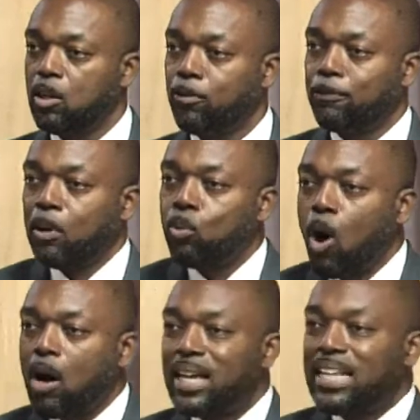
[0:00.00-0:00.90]
from
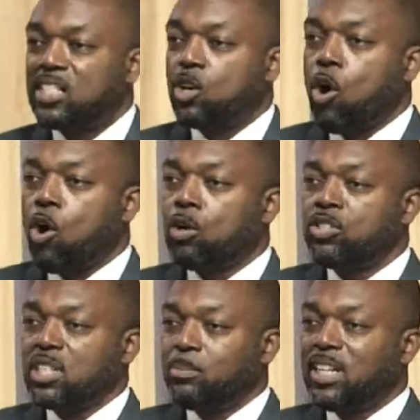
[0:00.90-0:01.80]
what is called
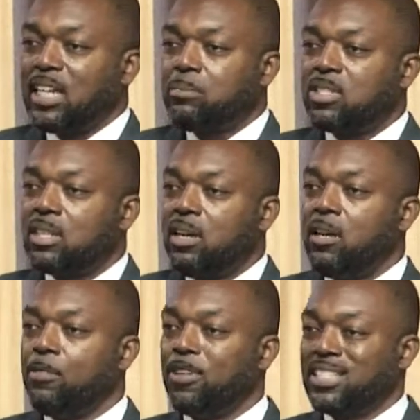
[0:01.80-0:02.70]
sometimes
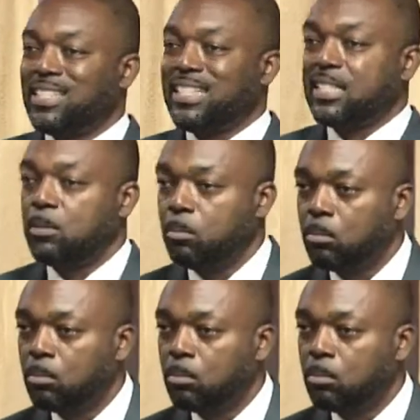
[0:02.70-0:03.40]
the system,